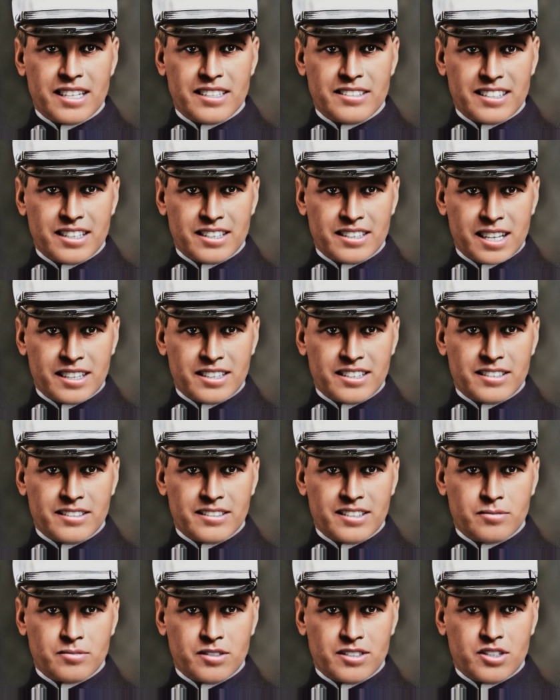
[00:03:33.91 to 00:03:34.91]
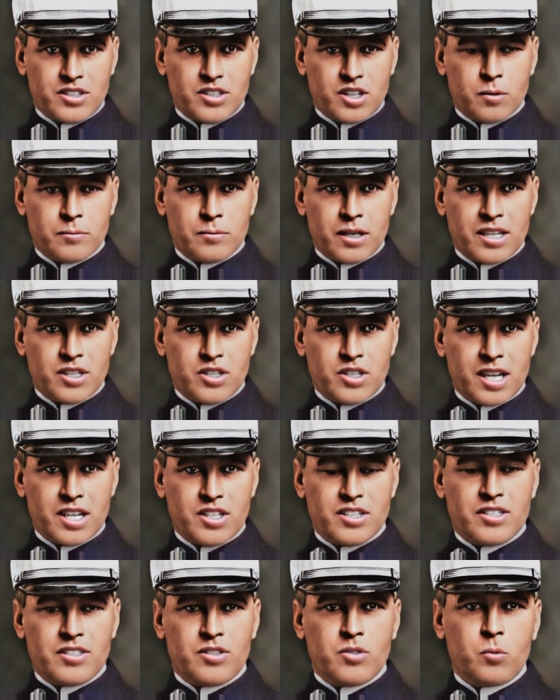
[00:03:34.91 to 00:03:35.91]
1897 saw many
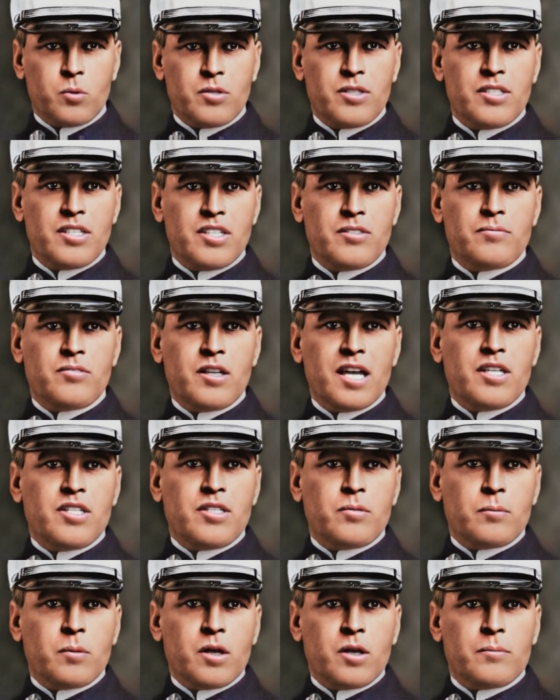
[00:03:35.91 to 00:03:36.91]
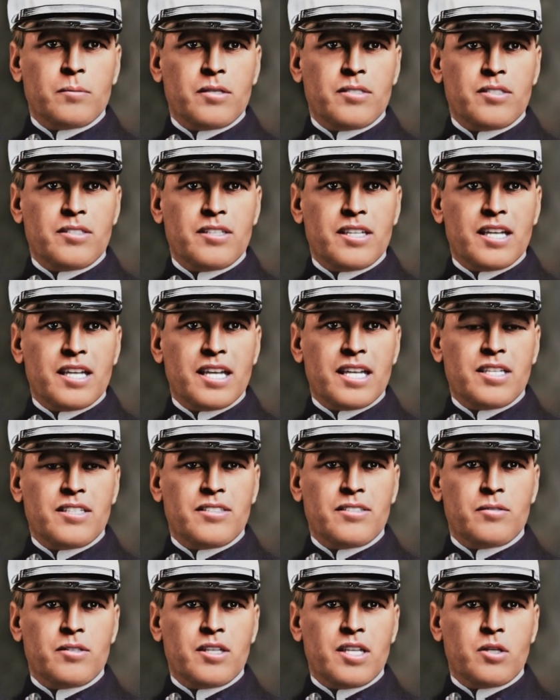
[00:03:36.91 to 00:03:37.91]
changes within the fire department,
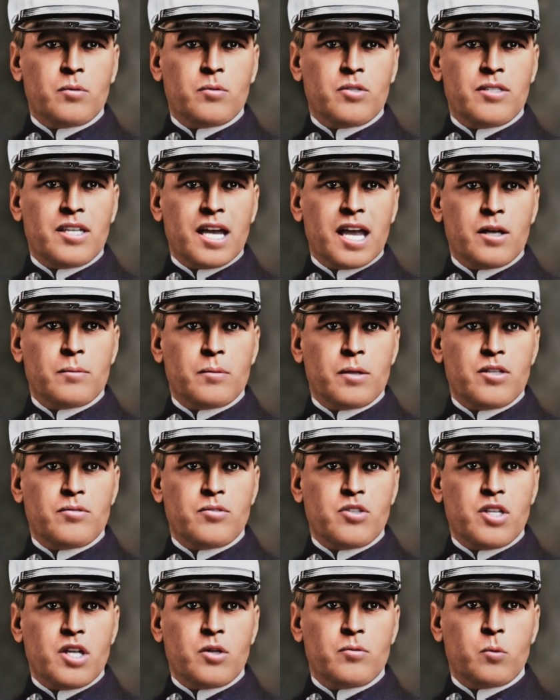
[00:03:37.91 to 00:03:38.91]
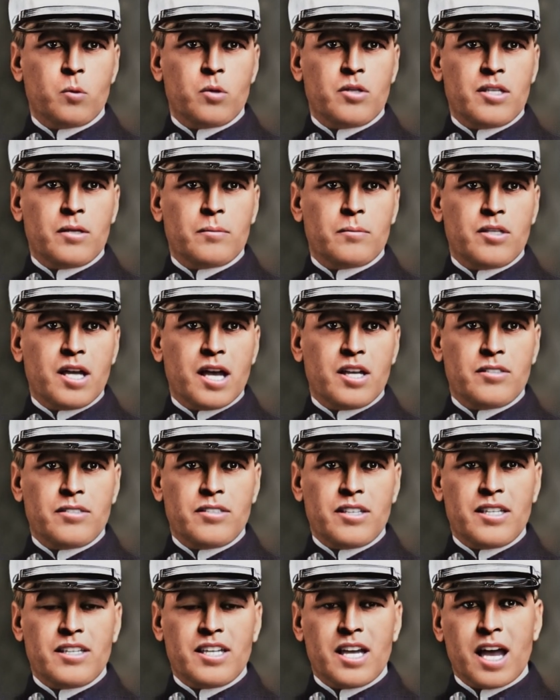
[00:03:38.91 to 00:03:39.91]
including the retirement of Chief William
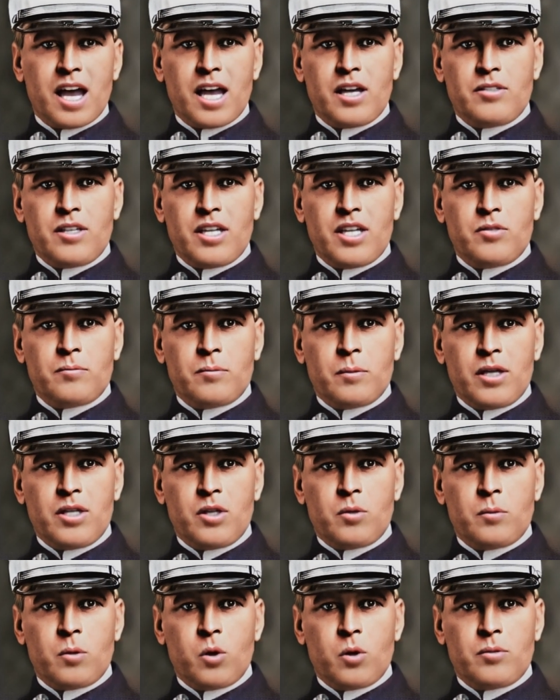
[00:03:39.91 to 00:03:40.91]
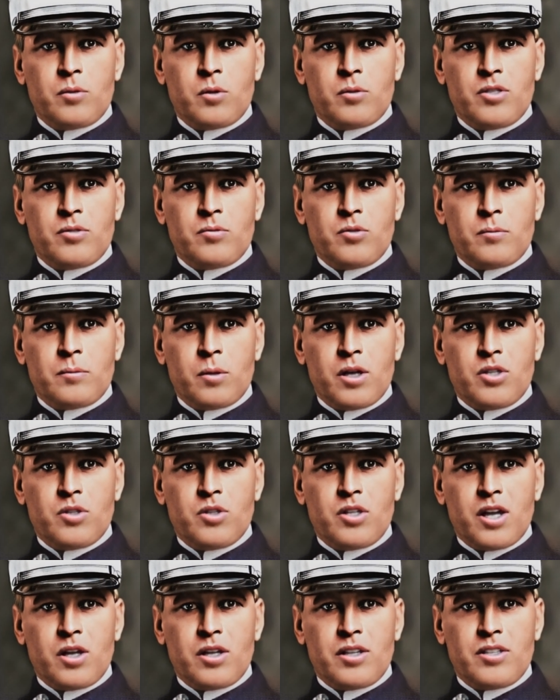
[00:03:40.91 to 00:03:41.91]
Young and the hiring of Peter Provost from
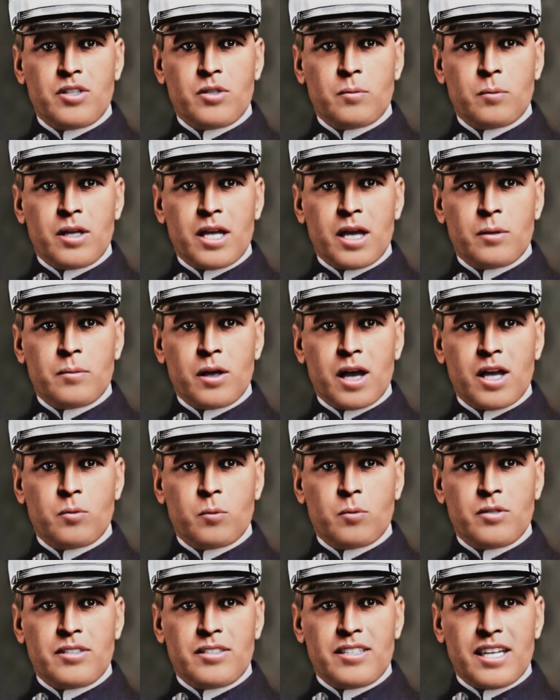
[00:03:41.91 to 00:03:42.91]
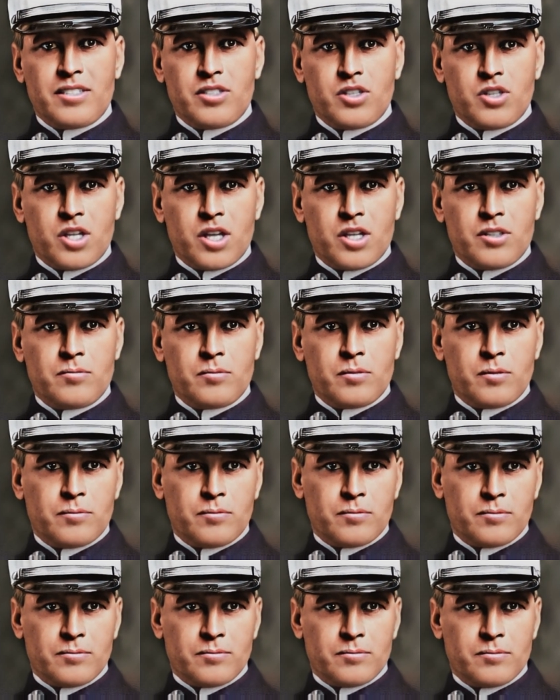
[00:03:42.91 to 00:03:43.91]
Montreal to become Ottawa's next chief.
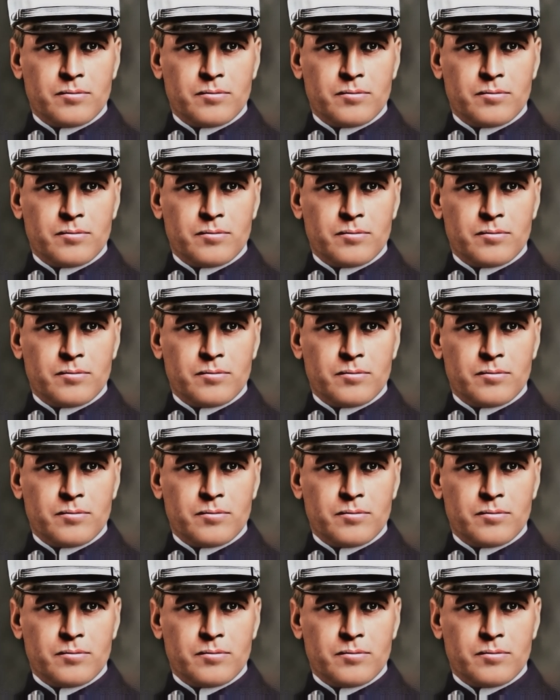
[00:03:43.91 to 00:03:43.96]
